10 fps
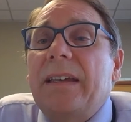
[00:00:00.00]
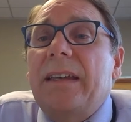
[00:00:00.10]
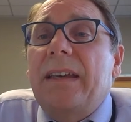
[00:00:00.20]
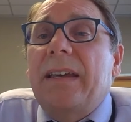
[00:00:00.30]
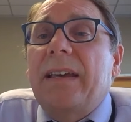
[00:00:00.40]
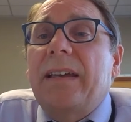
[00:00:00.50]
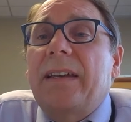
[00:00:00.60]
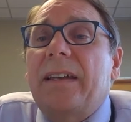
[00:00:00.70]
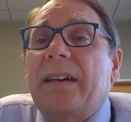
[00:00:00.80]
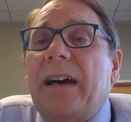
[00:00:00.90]

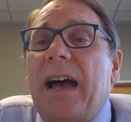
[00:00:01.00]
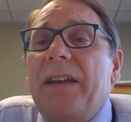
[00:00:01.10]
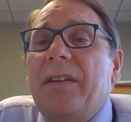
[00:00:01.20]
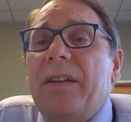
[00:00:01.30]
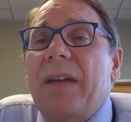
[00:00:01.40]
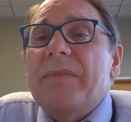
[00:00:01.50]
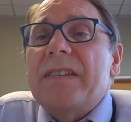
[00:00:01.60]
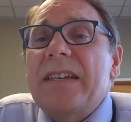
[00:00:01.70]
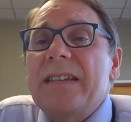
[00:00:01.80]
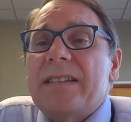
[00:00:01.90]
and I'm
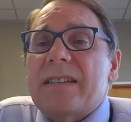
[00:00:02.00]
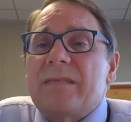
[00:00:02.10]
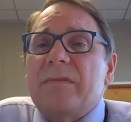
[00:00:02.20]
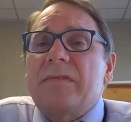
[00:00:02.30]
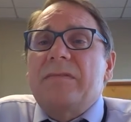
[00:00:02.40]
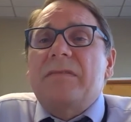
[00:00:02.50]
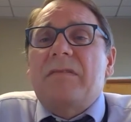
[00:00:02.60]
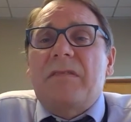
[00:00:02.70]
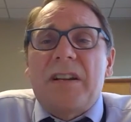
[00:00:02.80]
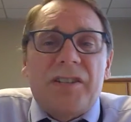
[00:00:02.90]
seeing some
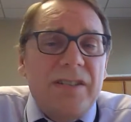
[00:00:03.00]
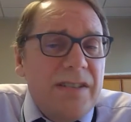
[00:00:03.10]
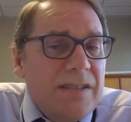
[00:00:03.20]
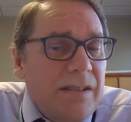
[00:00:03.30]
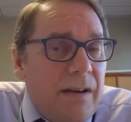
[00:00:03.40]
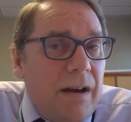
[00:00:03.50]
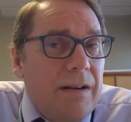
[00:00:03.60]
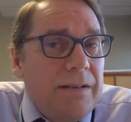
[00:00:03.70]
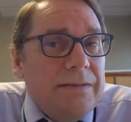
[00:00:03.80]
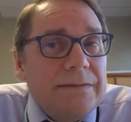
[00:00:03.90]
questions
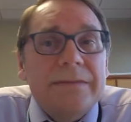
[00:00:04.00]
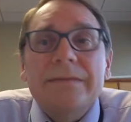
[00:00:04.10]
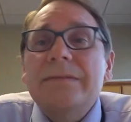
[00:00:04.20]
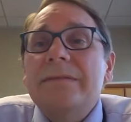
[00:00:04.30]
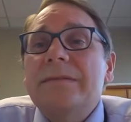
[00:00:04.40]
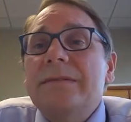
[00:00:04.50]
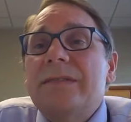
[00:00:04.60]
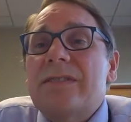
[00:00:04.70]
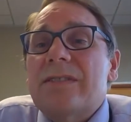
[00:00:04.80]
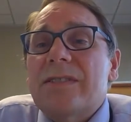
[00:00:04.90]

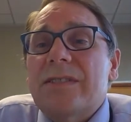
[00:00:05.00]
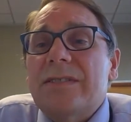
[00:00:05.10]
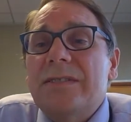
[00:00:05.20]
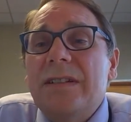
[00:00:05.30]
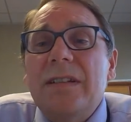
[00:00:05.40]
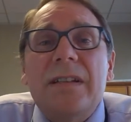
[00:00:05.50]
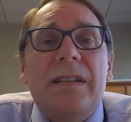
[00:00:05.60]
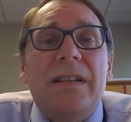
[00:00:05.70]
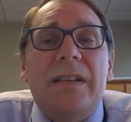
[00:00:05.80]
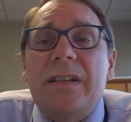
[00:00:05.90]
so
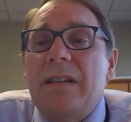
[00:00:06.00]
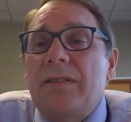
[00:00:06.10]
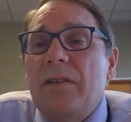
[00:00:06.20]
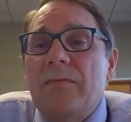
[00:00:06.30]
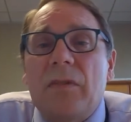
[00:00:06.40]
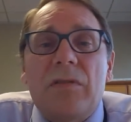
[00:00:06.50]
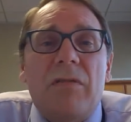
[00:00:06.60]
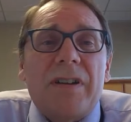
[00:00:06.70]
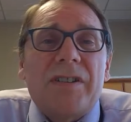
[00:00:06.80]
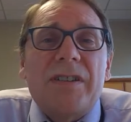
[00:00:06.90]
no
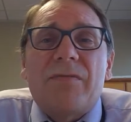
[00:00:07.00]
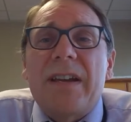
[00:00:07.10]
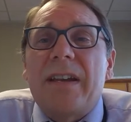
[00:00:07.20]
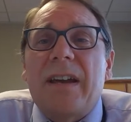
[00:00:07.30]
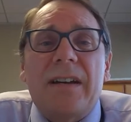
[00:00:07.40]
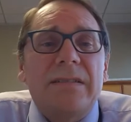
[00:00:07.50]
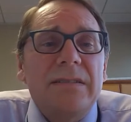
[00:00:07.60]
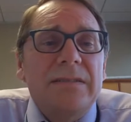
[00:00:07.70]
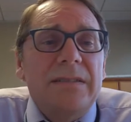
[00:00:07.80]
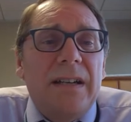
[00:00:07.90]
questions right
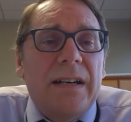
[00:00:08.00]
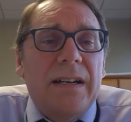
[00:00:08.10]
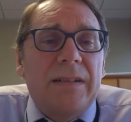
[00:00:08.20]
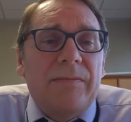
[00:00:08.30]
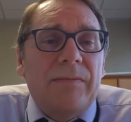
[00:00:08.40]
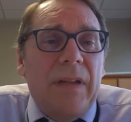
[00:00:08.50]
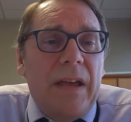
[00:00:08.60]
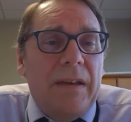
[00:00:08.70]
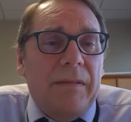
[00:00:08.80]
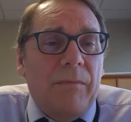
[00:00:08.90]
now.
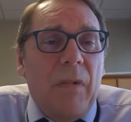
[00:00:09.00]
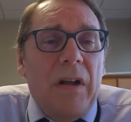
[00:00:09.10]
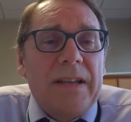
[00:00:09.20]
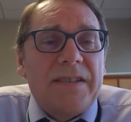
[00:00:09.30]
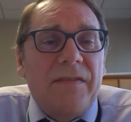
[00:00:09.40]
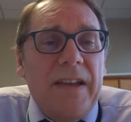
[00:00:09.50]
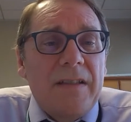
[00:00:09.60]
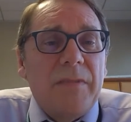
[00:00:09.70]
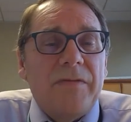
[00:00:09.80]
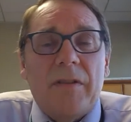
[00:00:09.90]
And Molly's
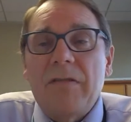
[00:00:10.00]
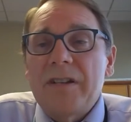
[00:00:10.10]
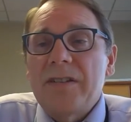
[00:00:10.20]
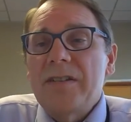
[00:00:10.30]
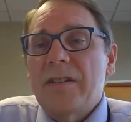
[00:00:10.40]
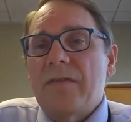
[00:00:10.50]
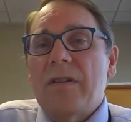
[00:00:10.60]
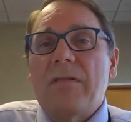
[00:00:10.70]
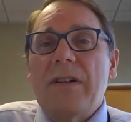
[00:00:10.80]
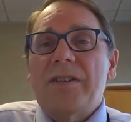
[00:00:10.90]
available for questions if there
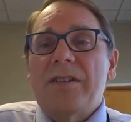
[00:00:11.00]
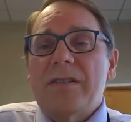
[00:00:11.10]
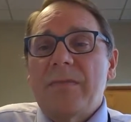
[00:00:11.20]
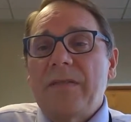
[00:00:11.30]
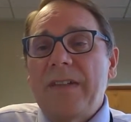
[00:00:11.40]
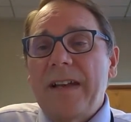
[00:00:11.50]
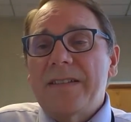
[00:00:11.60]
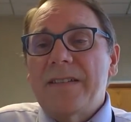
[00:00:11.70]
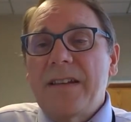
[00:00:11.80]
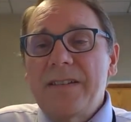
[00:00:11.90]
are questions about
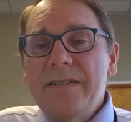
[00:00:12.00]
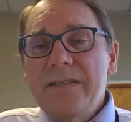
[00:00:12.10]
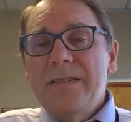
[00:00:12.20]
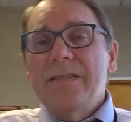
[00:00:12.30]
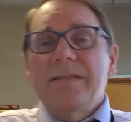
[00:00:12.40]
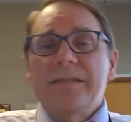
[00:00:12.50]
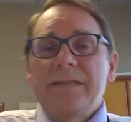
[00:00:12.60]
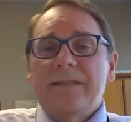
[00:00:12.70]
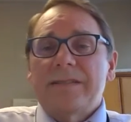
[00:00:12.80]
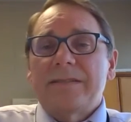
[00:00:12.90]
vaccinations.
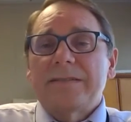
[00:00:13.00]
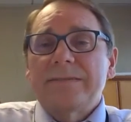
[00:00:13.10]
So.